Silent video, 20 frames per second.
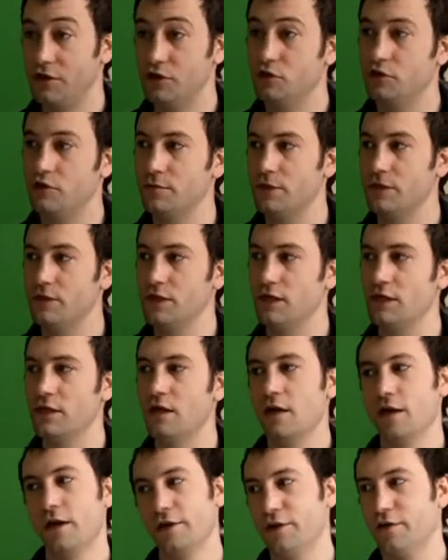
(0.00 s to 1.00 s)
a very
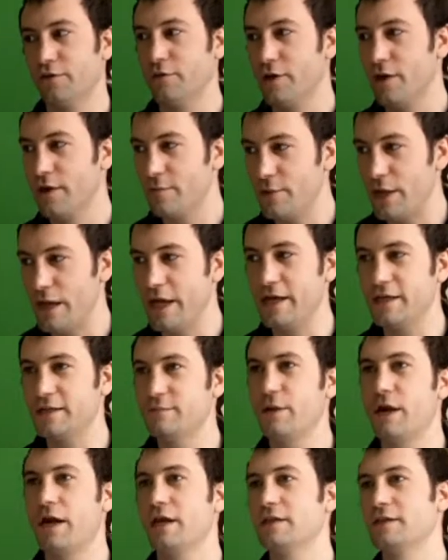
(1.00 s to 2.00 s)
distributed, you know,
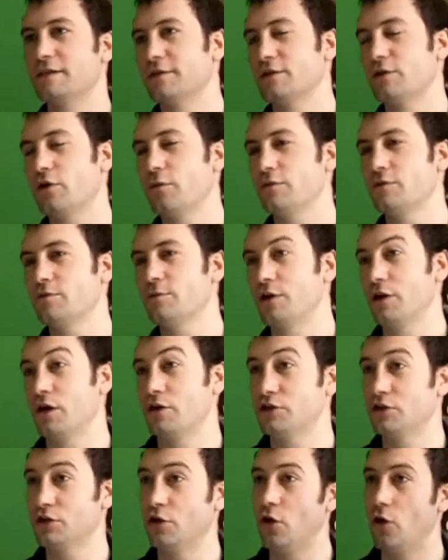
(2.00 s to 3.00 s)
peers-based commons
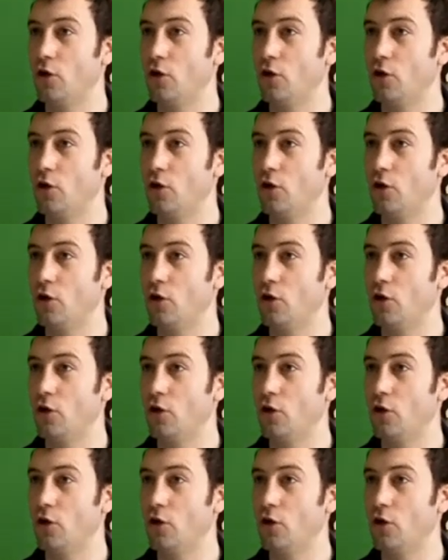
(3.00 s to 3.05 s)
production